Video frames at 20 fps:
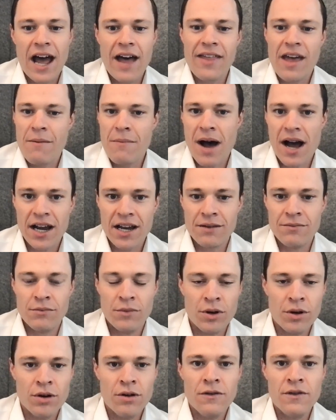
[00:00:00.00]
how that market
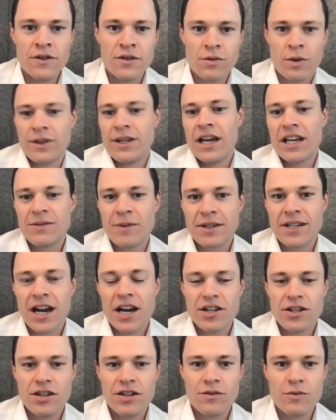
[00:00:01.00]
moves, what the
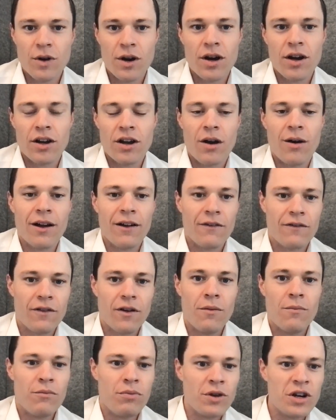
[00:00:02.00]
expectations were going
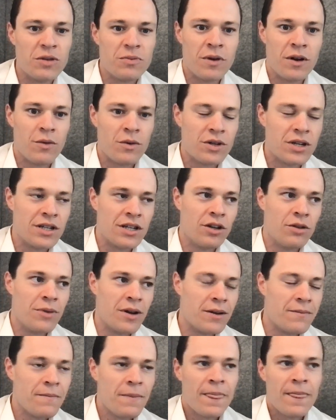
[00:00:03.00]
from Brisbane, which is a little
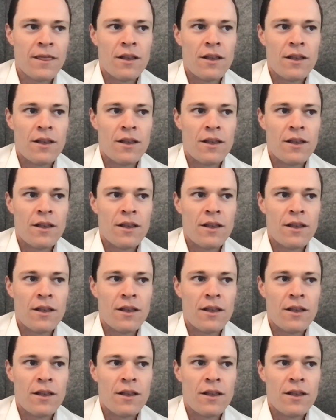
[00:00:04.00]
bit